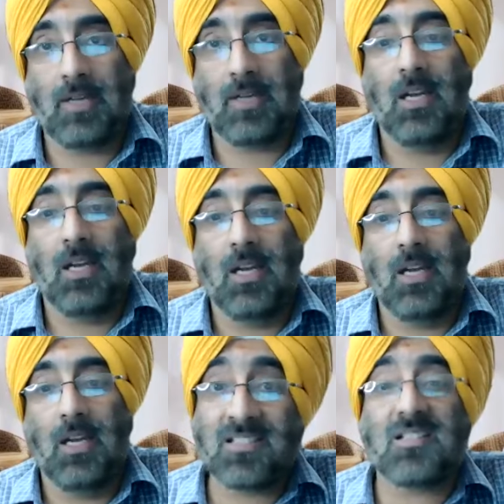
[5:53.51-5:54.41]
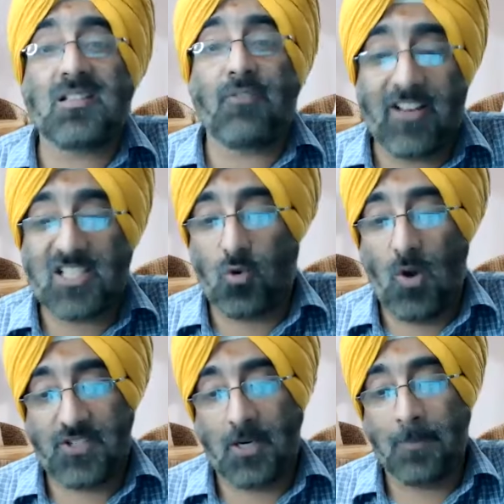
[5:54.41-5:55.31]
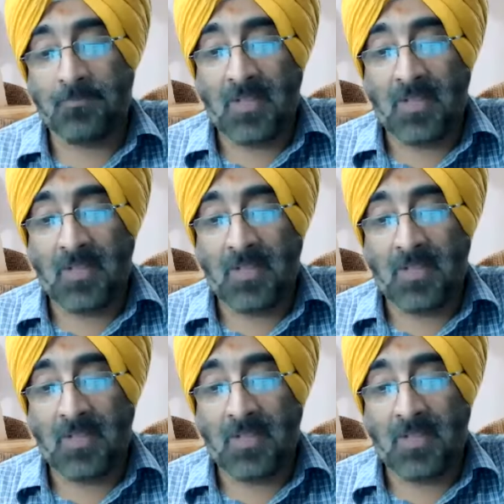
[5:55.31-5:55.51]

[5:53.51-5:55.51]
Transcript: Now that answers the first question.